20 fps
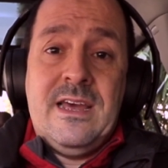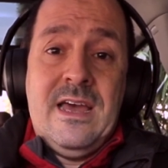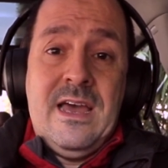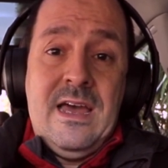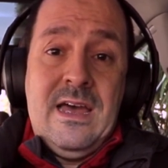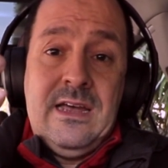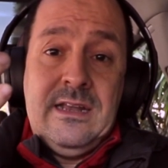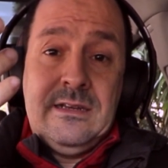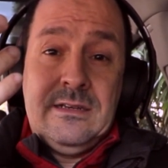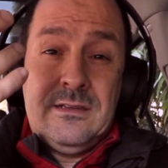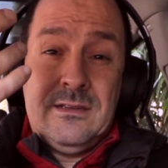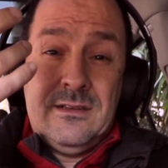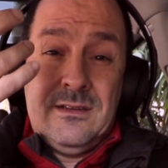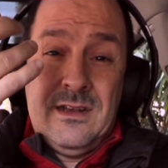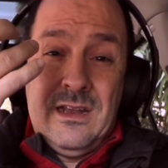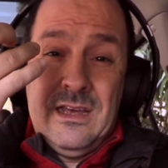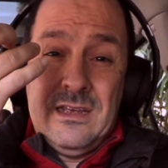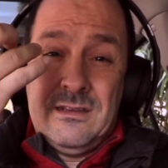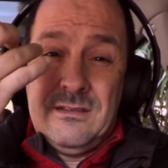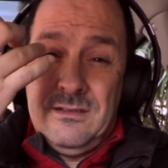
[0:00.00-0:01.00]
and
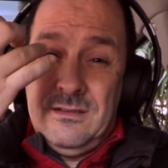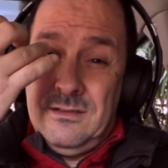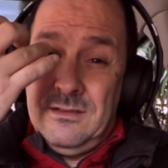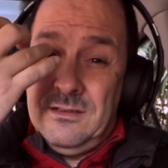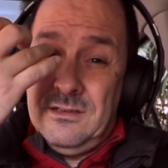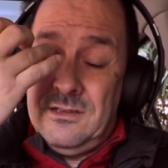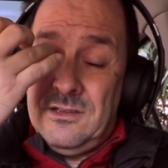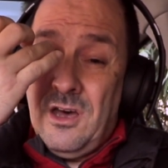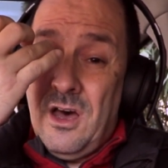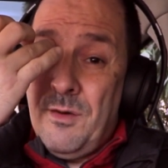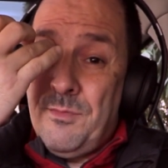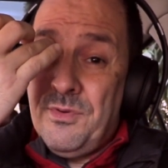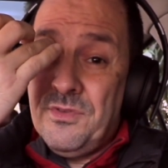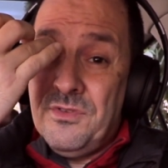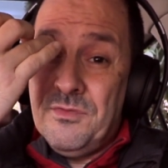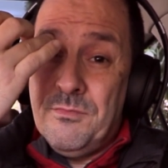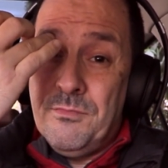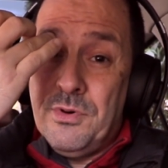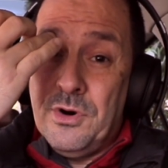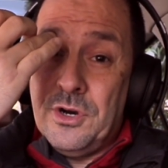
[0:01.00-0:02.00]
like the the top of
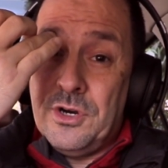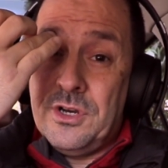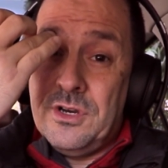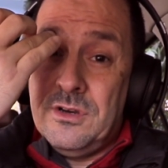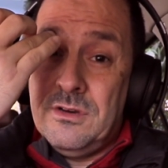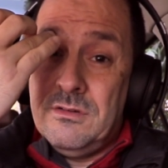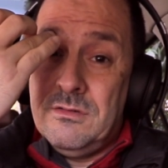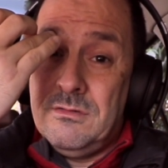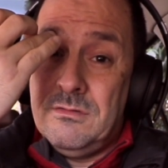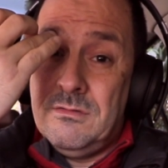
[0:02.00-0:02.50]
the book,